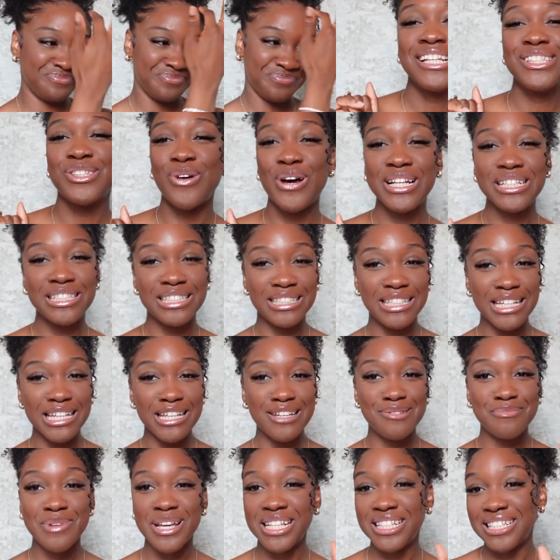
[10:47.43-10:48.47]
So I
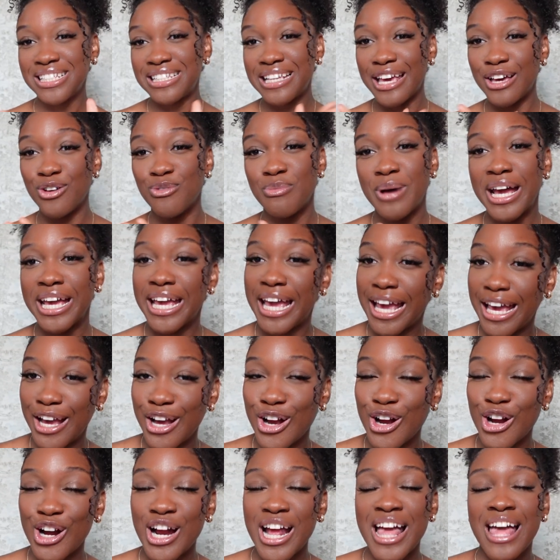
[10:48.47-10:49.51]
steam and detangle my
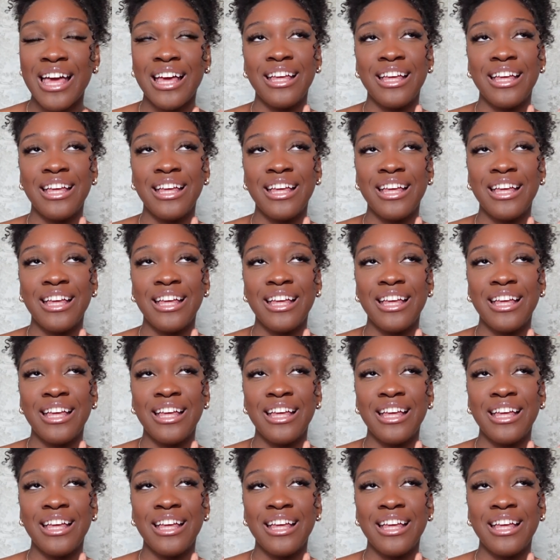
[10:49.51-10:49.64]
hair.